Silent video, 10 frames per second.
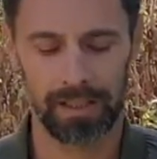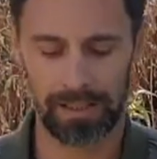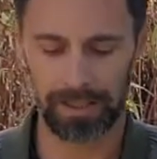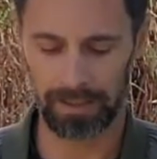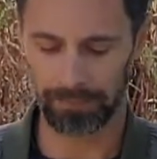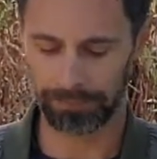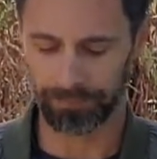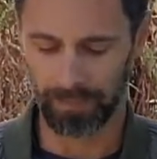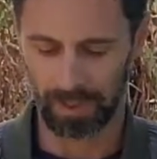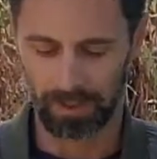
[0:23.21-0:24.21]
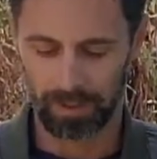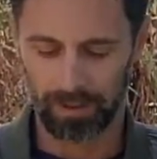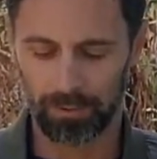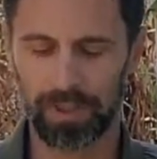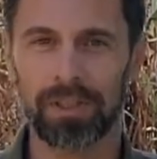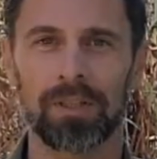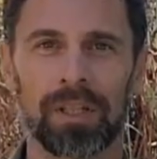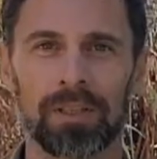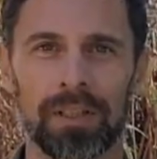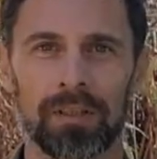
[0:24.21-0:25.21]
We're in New
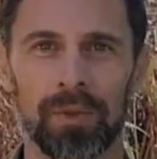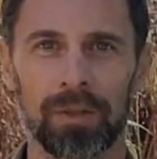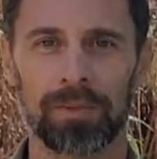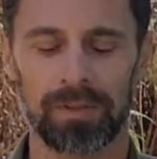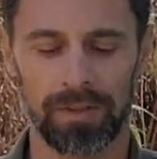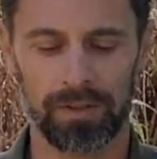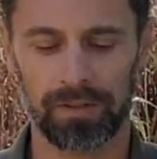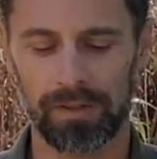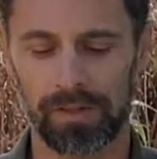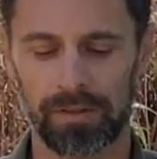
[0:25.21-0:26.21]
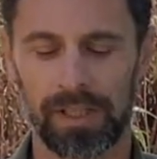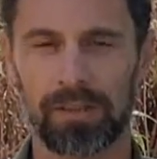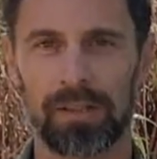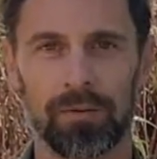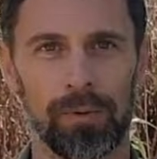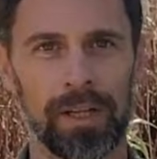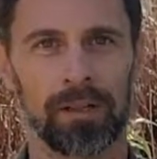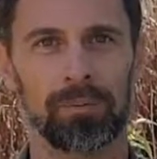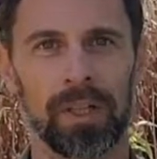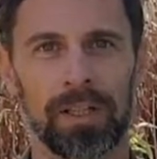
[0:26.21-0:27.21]
Zealand at the moment, so New Zealand has these
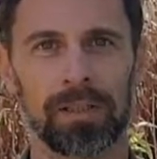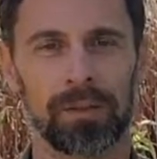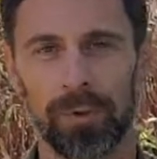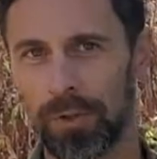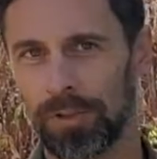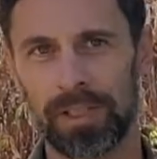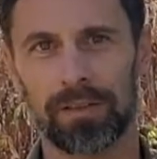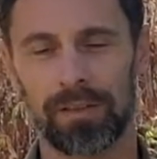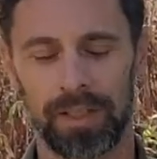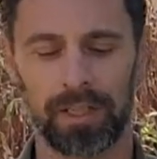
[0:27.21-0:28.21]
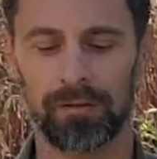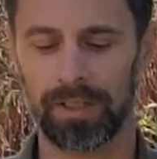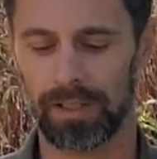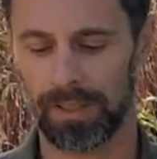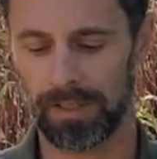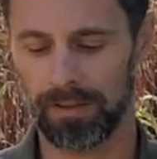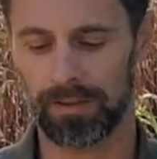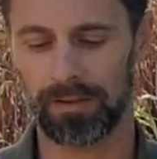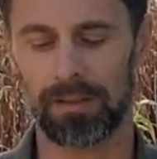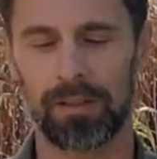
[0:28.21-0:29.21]
round plugs, both ends, the caravan and
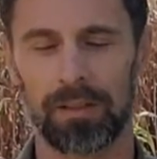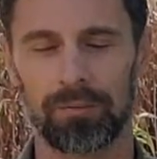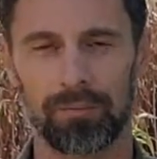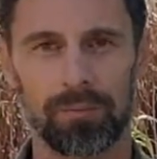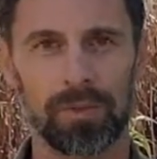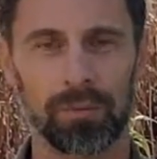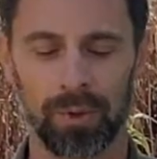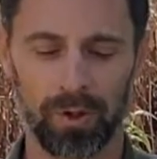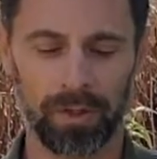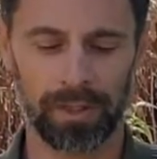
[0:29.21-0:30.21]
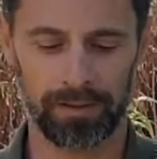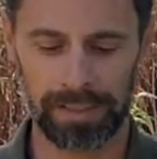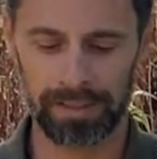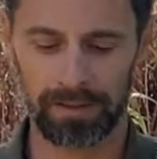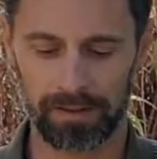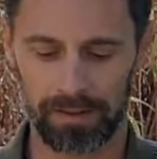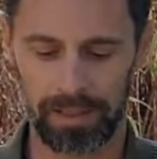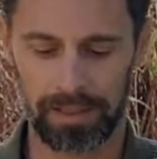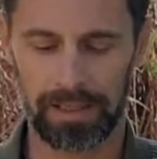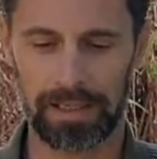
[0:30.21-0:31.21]
the supply end.
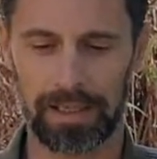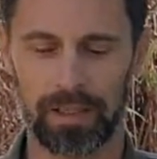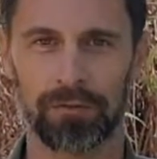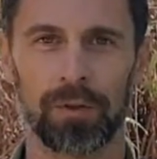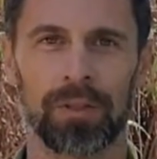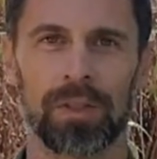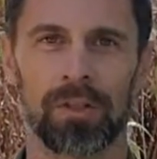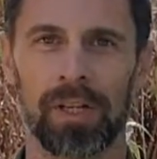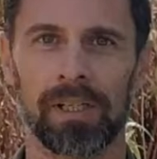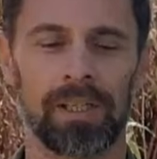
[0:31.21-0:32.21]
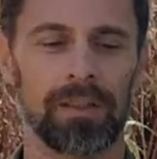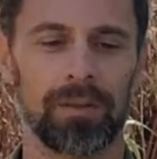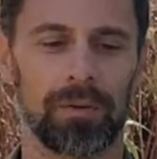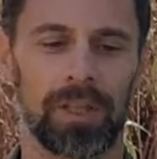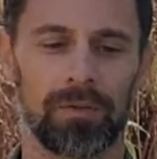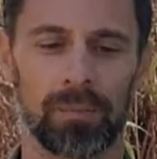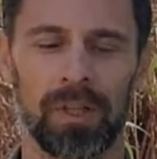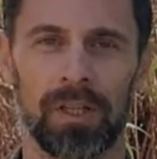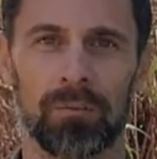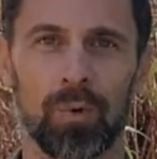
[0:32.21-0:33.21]
If you're in Australia, you would have a
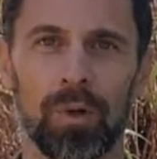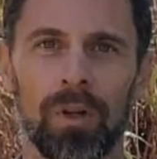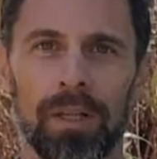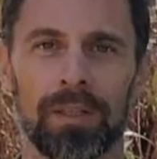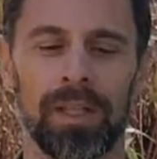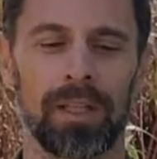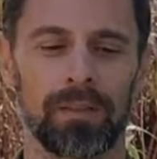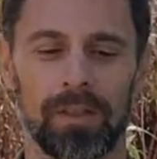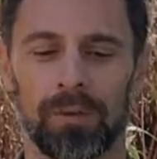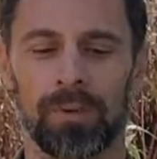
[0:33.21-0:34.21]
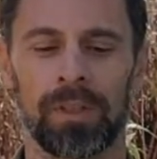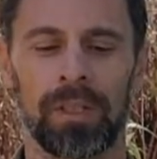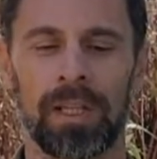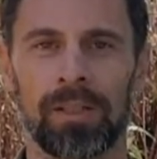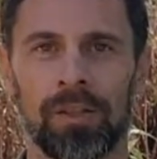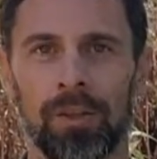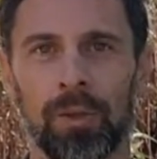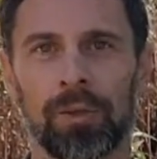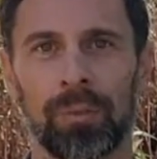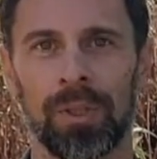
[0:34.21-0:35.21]
plug more like that, just with a larger
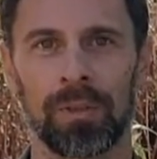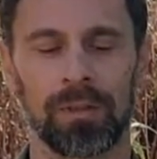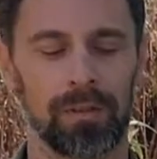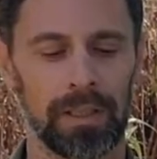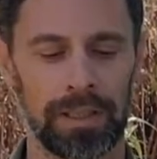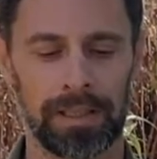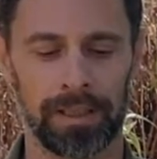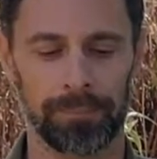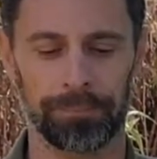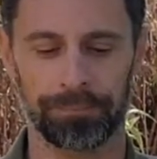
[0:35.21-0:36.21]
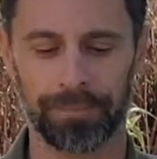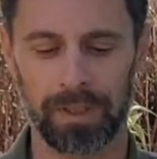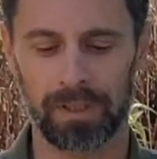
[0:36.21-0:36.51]
earth pin.